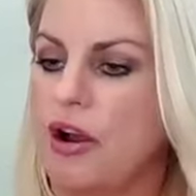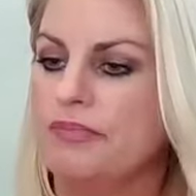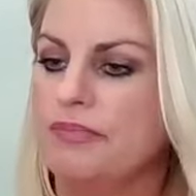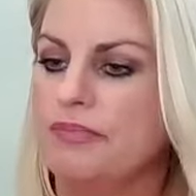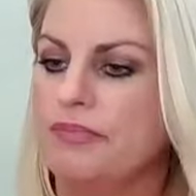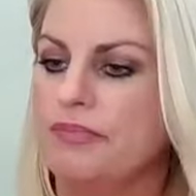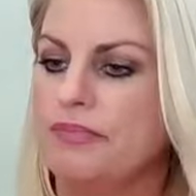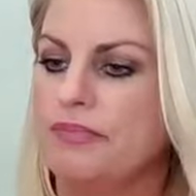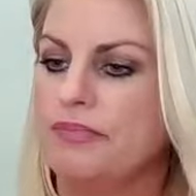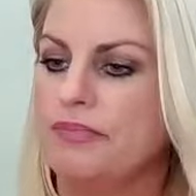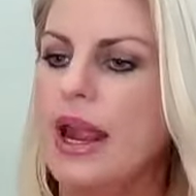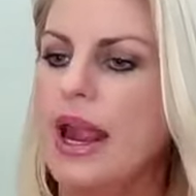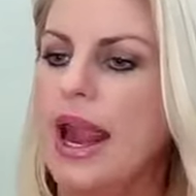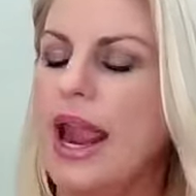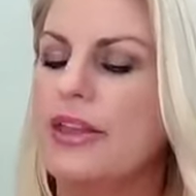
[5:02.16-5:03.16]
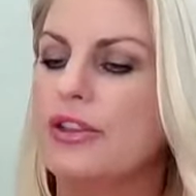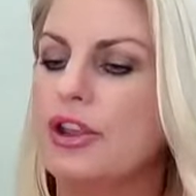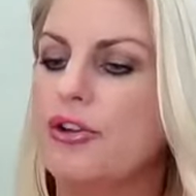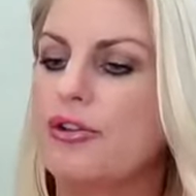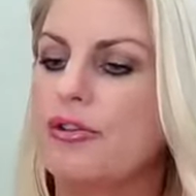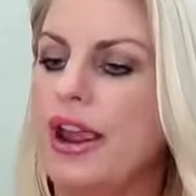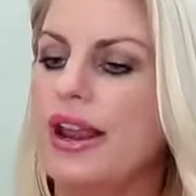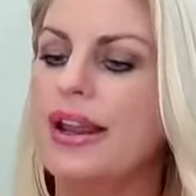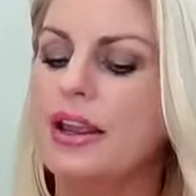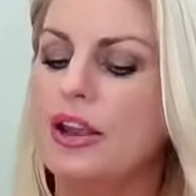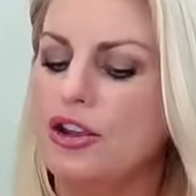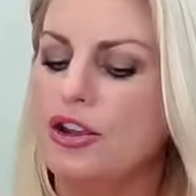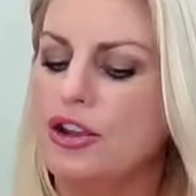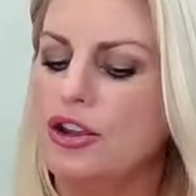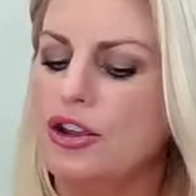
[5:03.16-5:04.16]
firm, and then
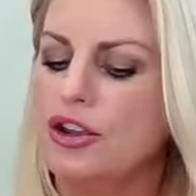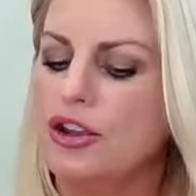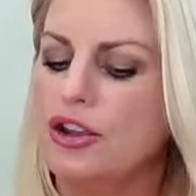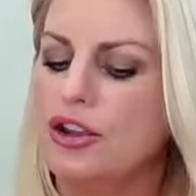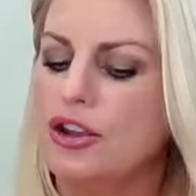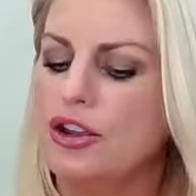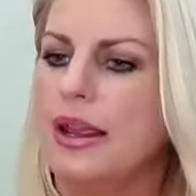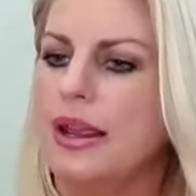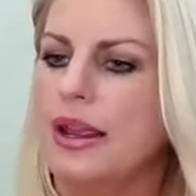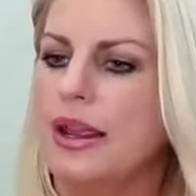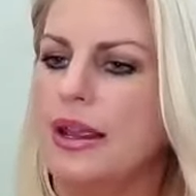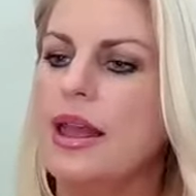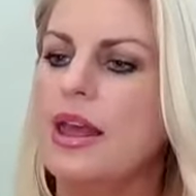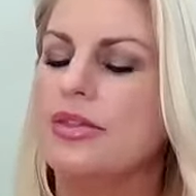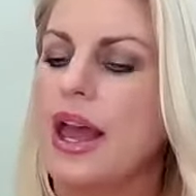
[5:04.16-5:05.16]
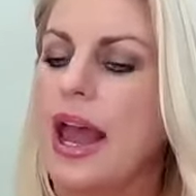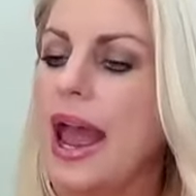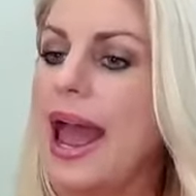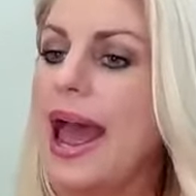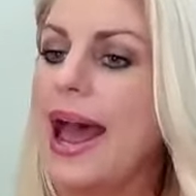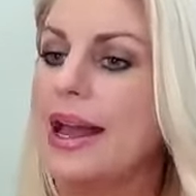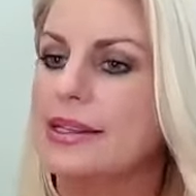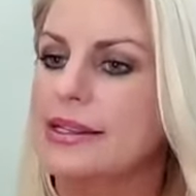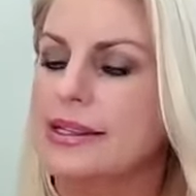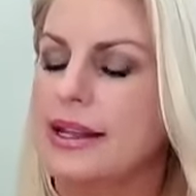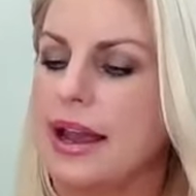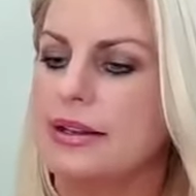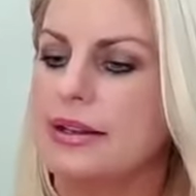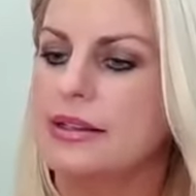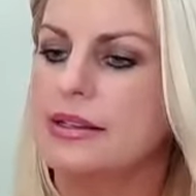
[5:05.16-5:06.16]
creating a human being that
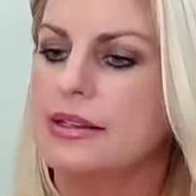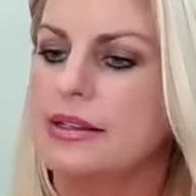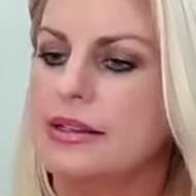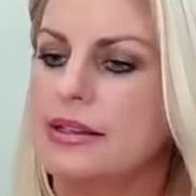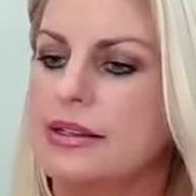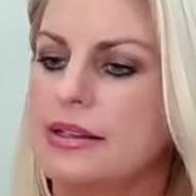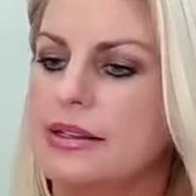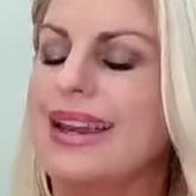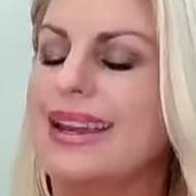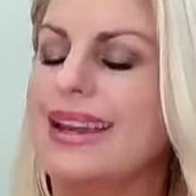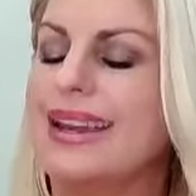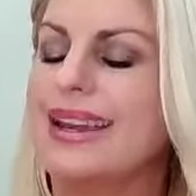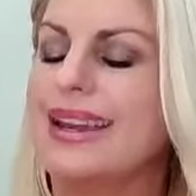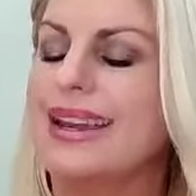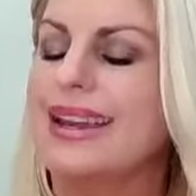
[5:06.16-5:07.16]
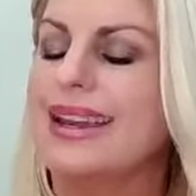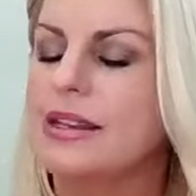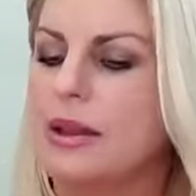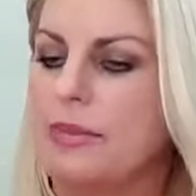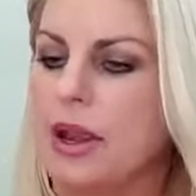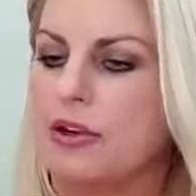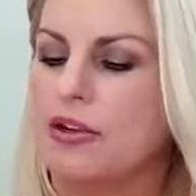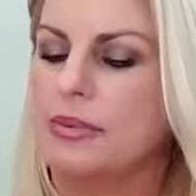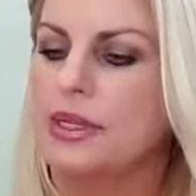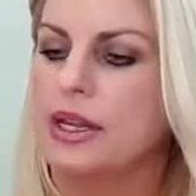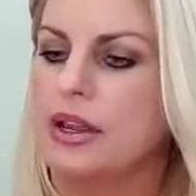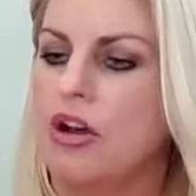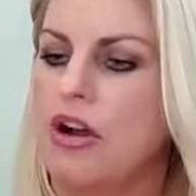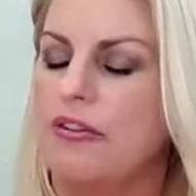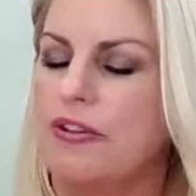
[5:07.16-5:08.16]
has debts, that needs a
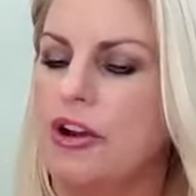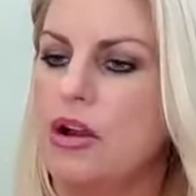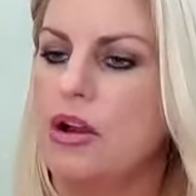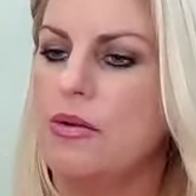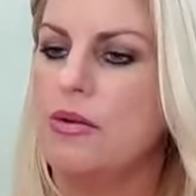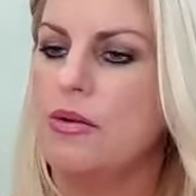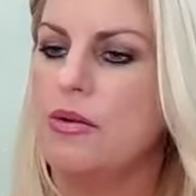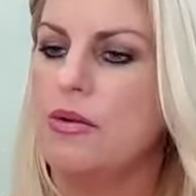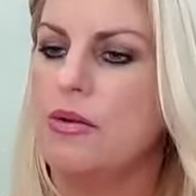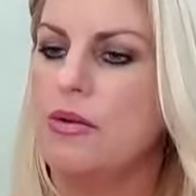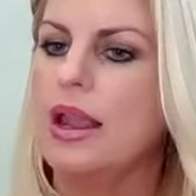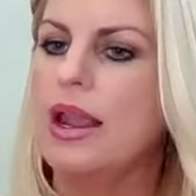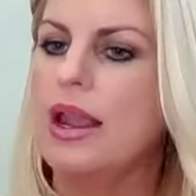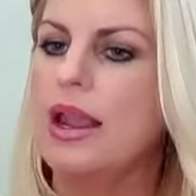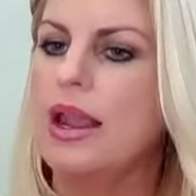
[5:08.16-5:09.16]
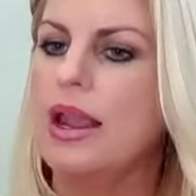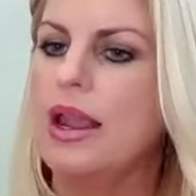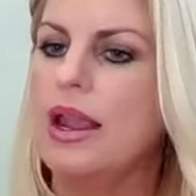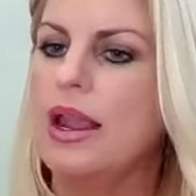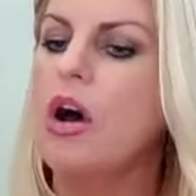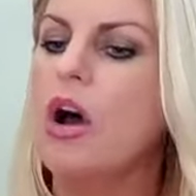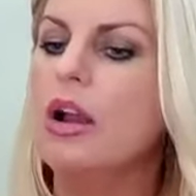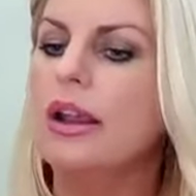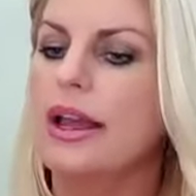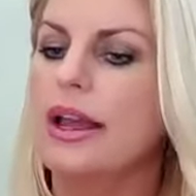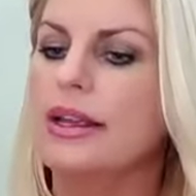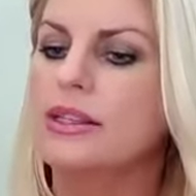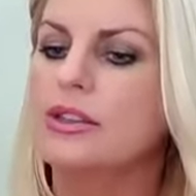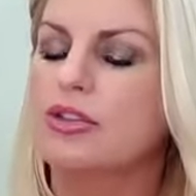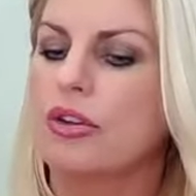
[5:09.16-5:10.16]
bankruptcy law firm, as long
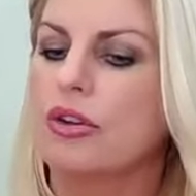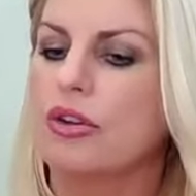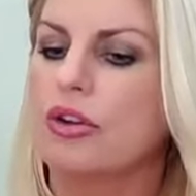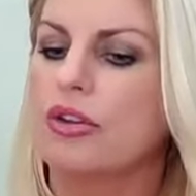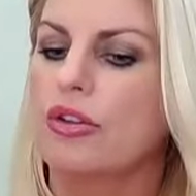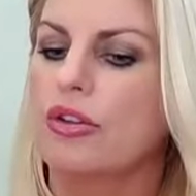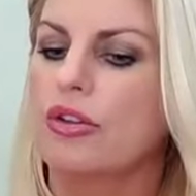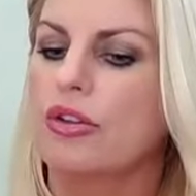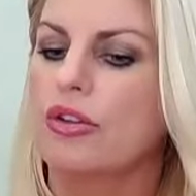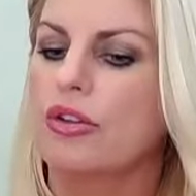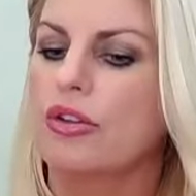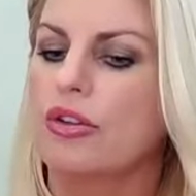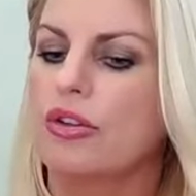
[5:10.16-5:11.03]
as they're